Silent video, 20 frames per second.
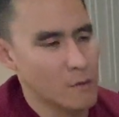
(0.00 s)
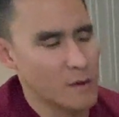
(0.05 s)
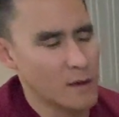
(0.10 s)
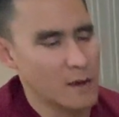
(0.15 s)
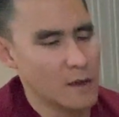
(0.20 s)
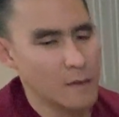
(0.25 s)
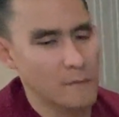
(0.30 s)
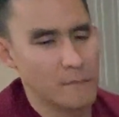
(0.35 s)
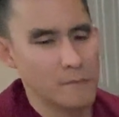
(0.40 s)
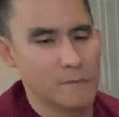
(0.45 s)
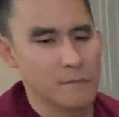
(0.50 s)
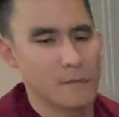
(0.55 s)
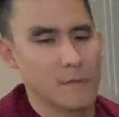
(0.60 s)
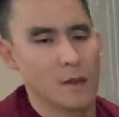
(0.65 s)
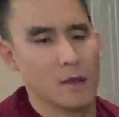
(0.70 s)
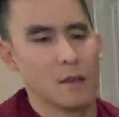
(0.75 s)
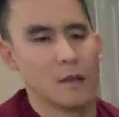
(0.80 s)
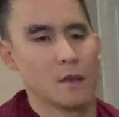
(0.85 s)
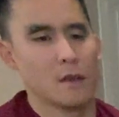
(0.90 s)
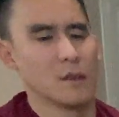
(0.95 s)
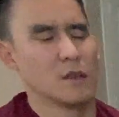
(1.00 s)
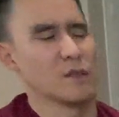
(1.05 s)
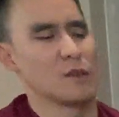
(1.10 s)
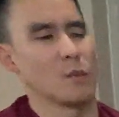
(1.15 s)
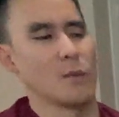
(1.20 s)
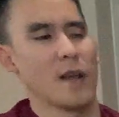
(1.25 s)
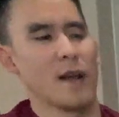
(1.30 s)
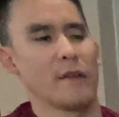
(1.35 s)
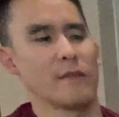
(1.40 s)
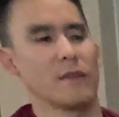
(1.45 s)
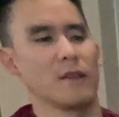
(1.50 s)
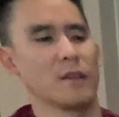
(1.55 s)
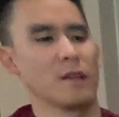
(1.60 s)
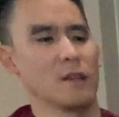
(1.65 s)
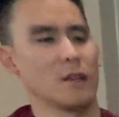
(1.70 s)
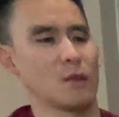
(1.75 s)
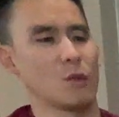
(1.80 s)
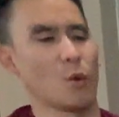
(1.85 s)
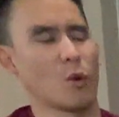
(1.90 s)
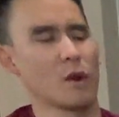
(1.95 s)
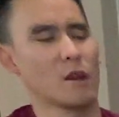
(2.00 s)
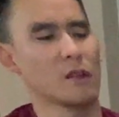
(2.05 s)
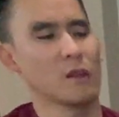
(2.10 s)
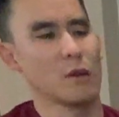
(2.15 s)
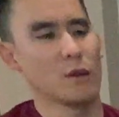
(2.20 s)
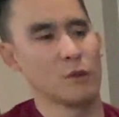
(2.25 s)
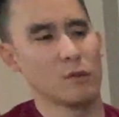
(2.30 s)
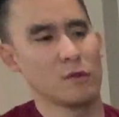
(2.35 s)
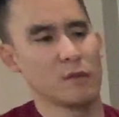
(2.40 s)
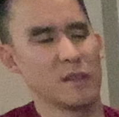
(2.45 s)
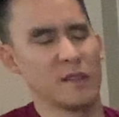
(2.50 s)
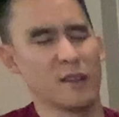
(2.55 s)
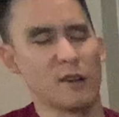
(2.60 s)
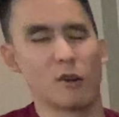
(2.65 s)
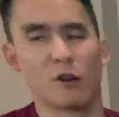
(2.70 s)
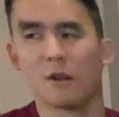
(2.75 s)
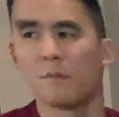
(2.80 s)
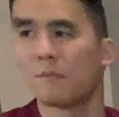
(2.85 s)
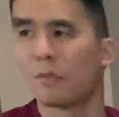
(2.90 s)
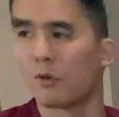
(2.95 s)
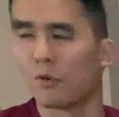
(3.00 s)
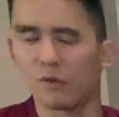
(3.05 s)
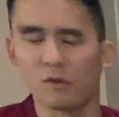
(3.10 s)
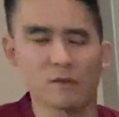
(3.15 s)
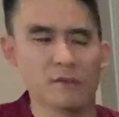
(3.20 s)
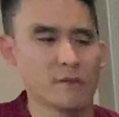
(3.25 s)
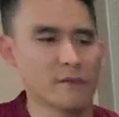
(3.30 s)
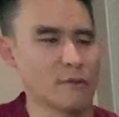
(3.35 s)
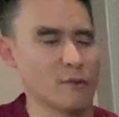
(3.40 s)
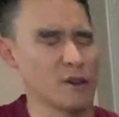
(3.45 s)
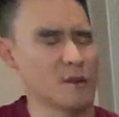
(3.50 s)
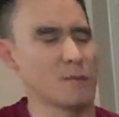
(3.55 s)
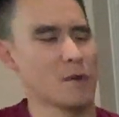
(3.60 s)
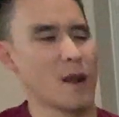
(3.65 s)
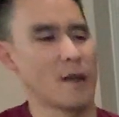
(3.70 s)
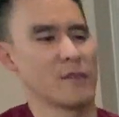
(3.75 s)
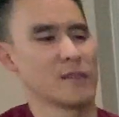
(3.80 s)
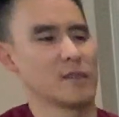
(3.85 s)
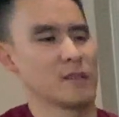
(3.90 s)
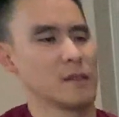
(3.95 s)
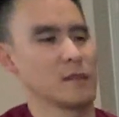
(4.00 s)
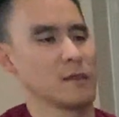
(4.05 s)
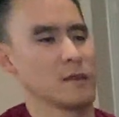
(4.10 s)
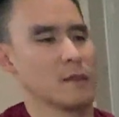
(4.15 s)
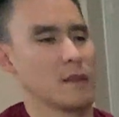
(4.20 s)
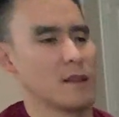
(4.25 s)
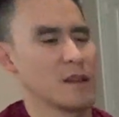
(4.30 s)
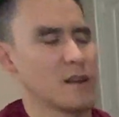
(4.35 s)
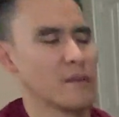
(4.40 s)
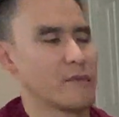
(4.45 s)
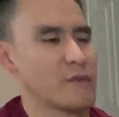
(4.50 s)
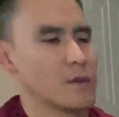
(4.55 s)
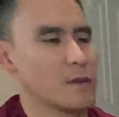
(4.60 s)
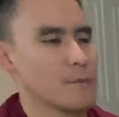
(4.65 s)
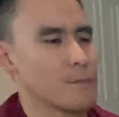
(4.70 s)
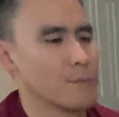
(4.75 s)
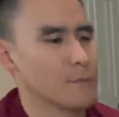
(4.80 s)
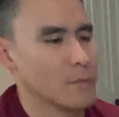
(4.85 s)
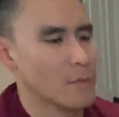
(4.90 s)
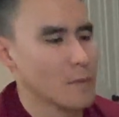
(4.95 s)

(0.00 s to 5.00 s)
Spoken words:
Okay. So we have the door closed and the curtain pulled for your privacy and comfort.